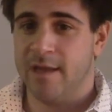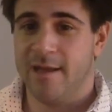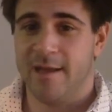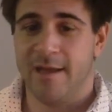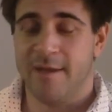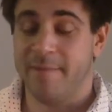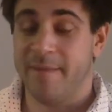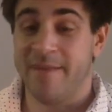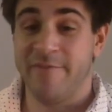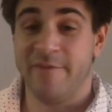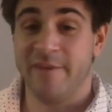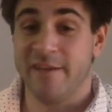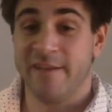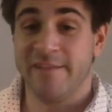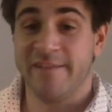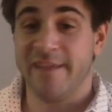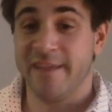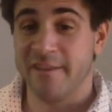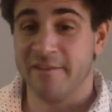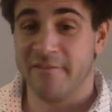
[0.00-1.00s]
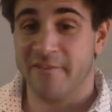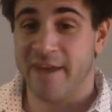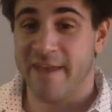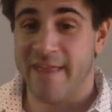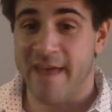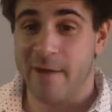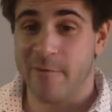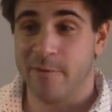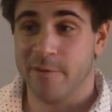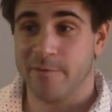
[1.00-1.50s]
I'm not even going to dignify
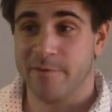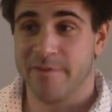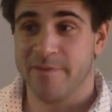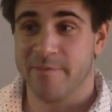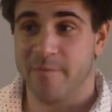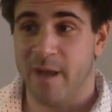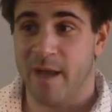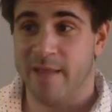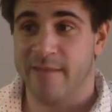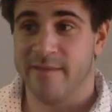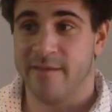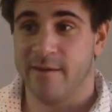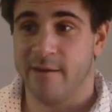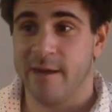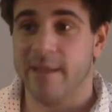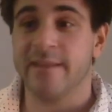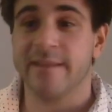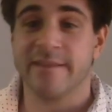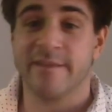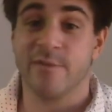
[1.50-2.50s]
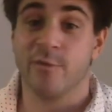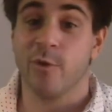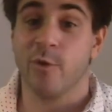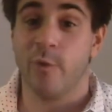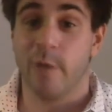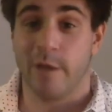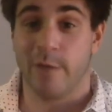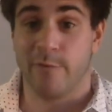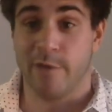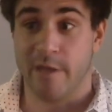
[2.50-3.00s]
that with a response. All right, let's do a
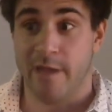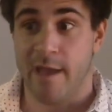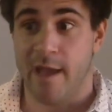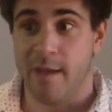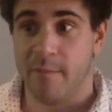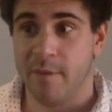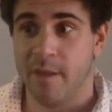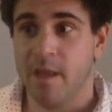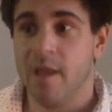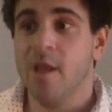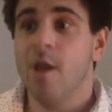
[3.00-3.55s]
quick recap.